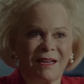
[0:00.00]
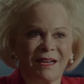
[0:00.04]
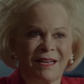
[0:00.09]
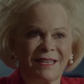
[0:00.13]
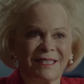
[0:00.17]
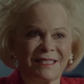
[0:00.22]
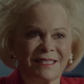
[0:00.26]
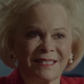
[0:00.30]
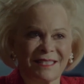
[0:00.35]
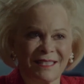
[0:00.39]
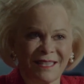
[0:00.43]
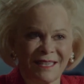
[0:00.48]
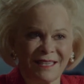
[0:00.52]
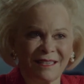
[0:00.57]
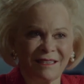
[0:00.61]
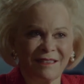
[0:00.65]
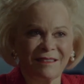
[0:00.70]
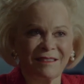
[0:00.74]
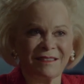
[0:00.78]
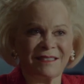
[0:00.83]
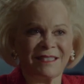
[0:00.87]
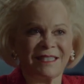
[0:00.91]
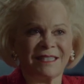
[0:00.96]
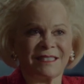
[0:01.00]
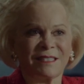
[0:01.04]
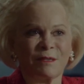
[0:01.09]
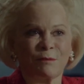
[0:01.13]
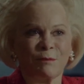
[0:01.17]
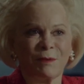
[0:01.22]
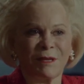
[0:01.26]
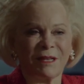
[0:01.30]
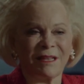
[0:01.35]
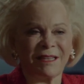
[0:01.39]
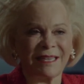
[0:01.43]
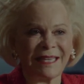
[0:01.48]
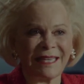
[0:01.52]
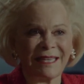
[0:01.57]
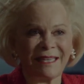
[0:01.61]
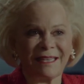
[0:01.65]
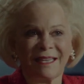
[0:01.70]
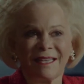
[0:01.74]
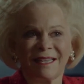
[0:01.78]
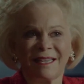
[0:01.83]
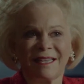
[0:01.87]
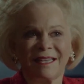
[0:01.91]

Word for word: his skills, his ability,